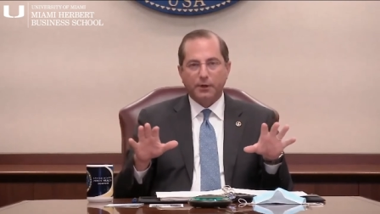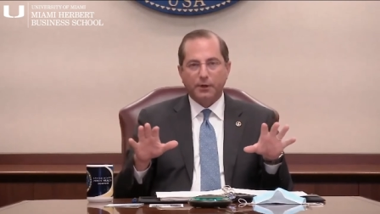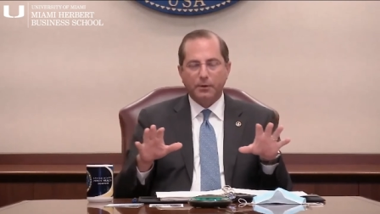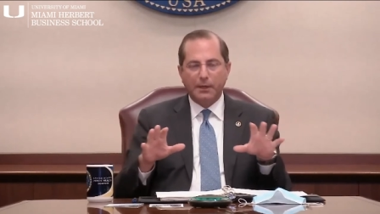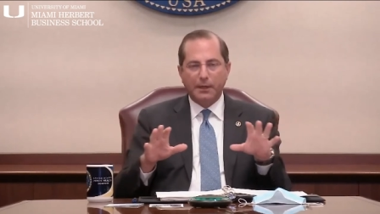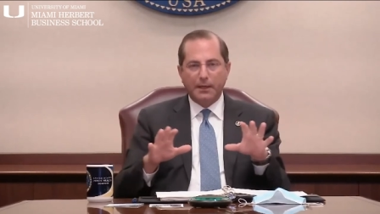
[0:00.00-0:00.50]

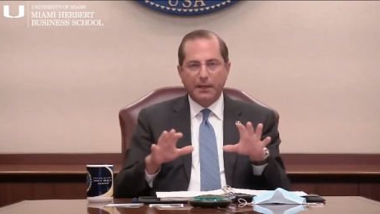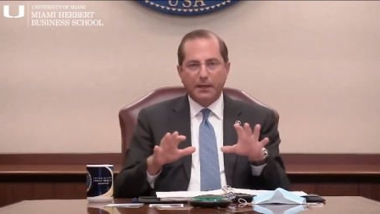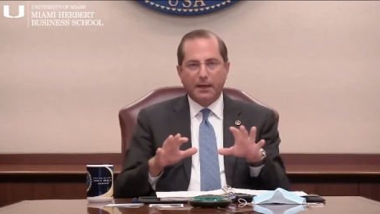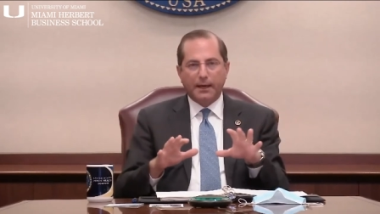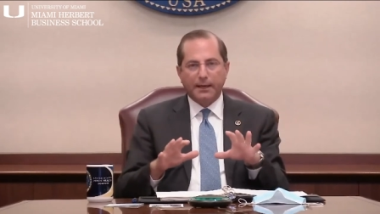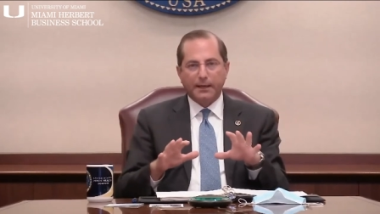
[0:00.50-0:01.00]
So
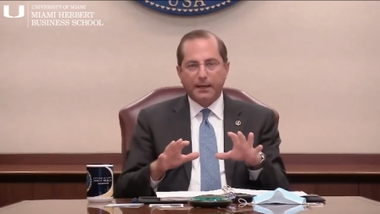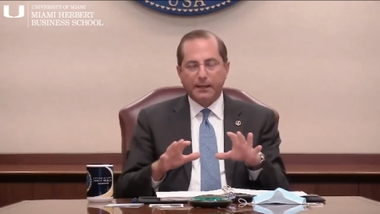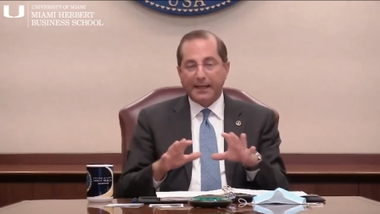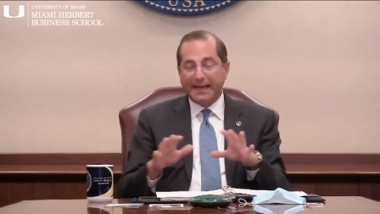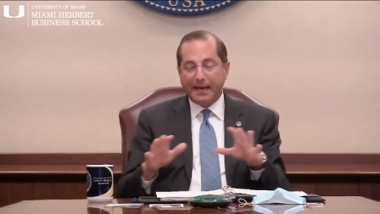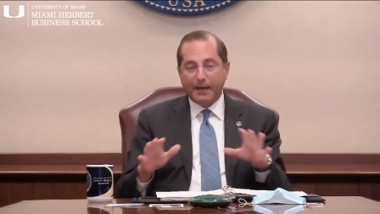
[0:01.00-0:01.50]
I
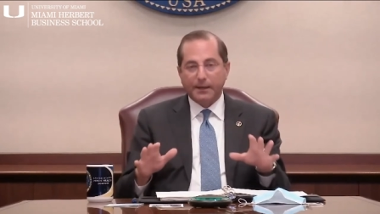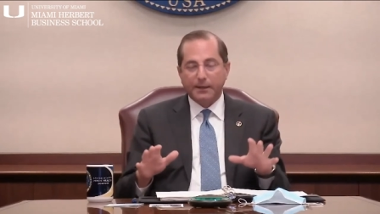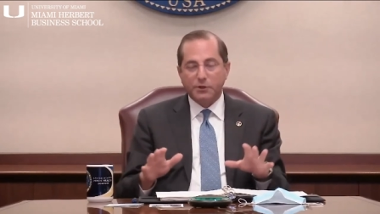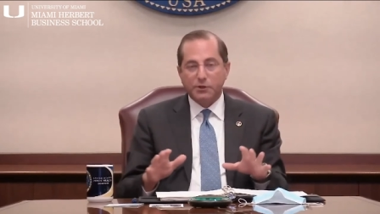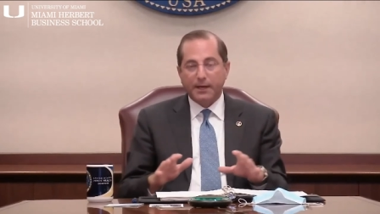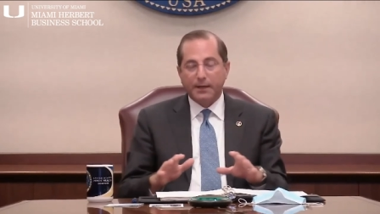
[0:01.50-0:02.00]
laid out an
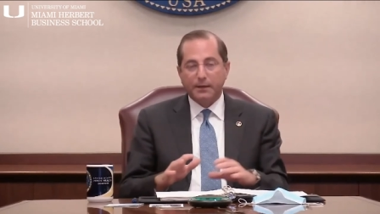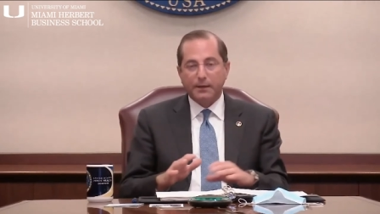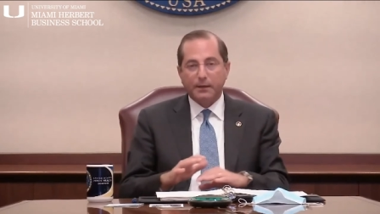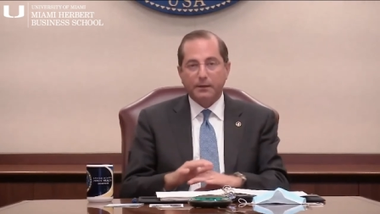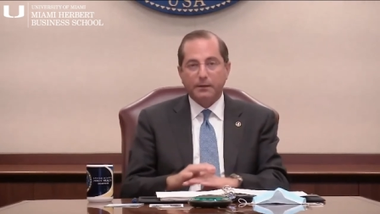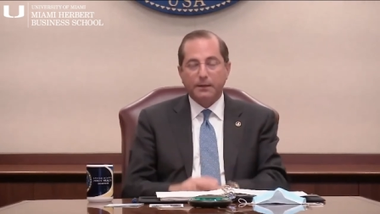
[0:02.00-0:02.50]

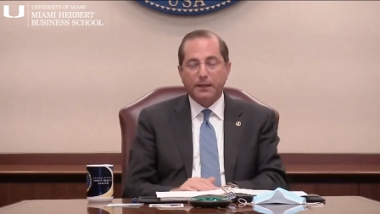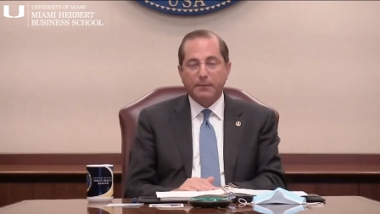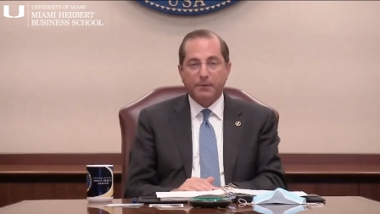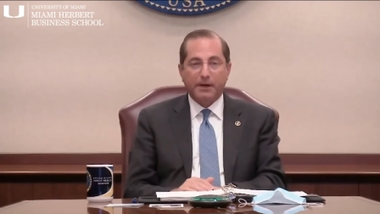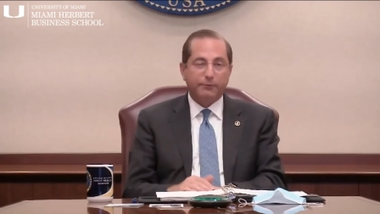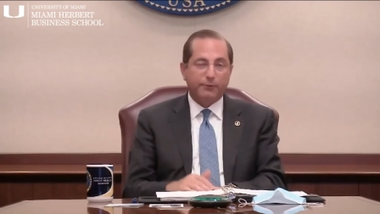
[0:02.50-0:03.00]
agenda
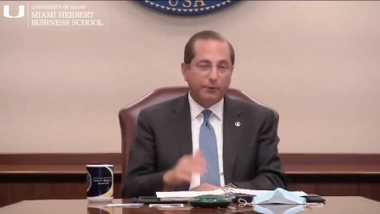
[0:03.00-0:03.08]
in my